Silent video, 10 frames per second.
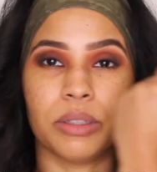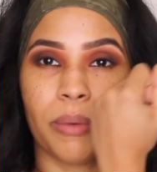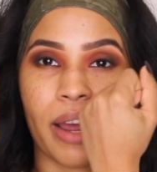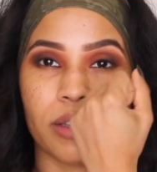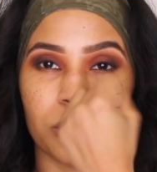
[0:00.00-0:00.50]
The
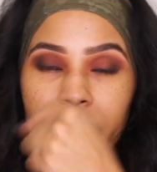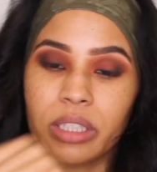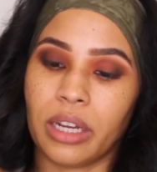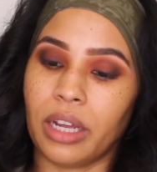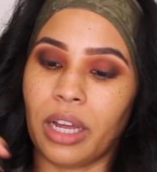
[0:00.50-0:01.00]
way I do it is
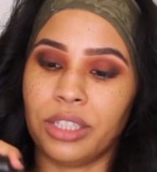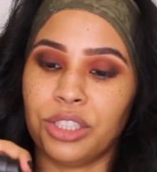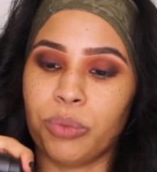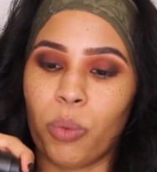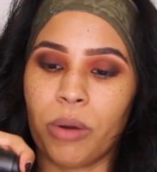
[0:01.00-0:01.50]
I
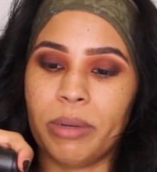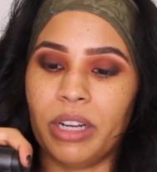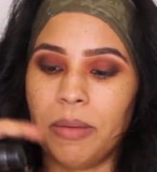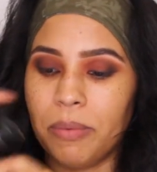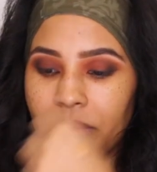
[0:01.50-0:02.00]
just warm it
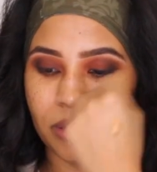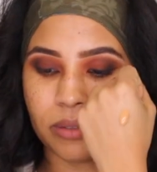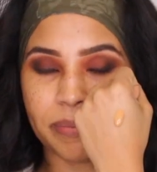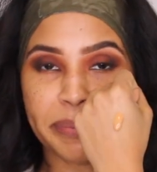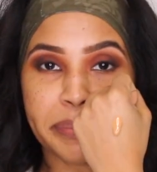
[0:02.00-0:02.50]
up
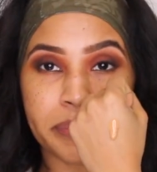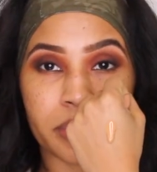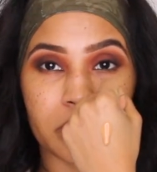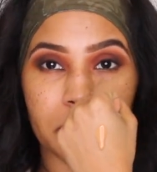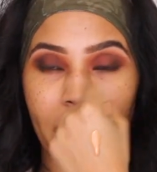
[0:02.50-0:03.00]

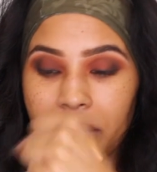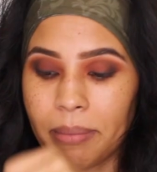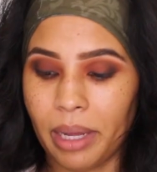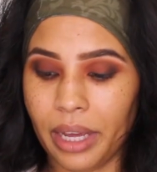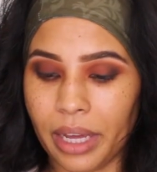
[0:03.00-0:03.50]
in the back of
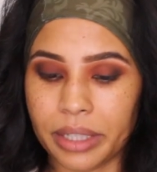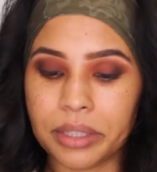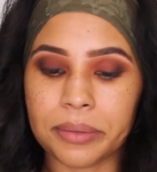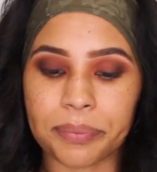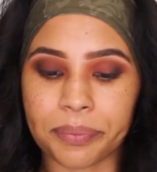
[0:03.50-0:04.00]
my
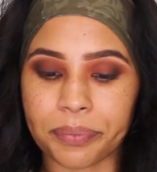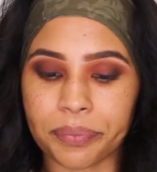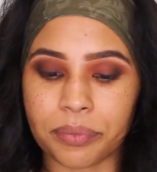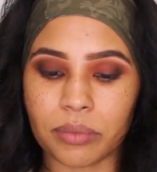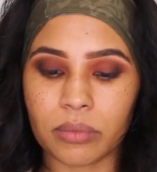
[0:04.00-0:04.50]
hand,
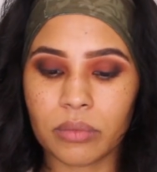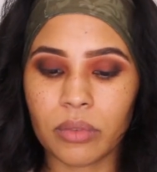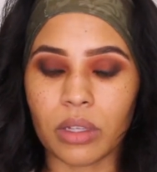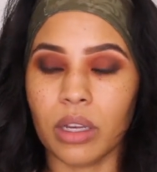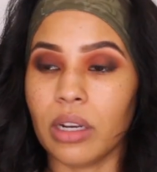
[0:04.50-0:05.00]

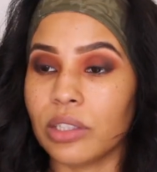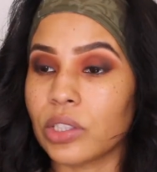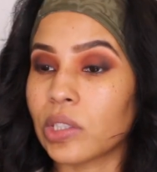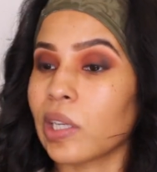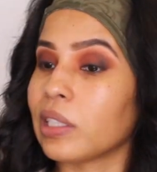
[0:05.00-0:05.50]
and I just
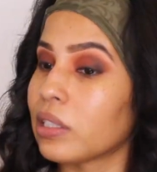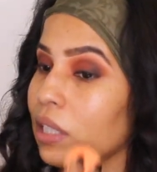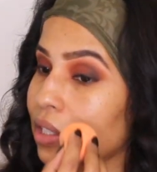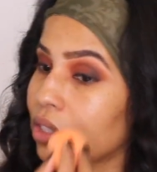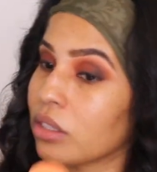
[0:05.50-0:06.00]
start in
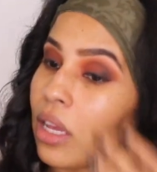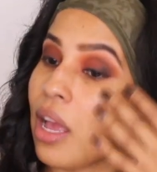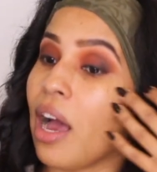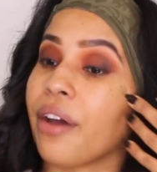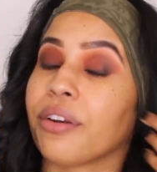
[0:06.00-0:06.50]
sections.
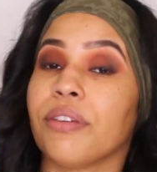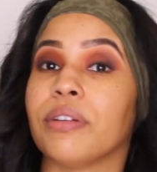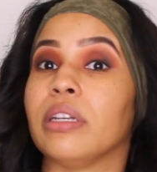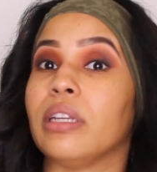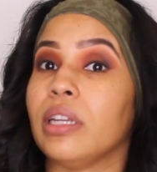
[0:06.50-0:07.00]
I don't
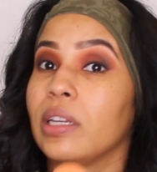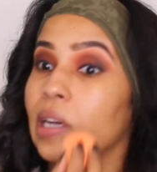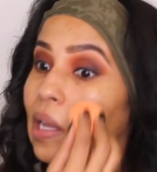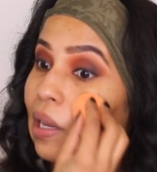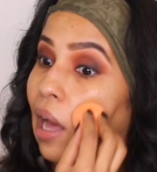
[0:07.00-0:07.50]
even need
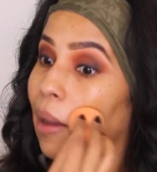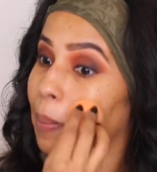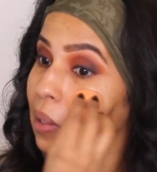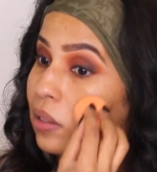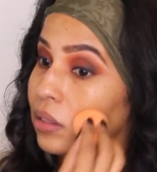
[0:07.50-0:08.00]
a lot
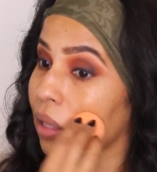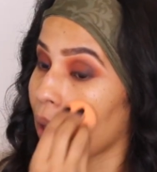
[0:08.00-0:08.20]
because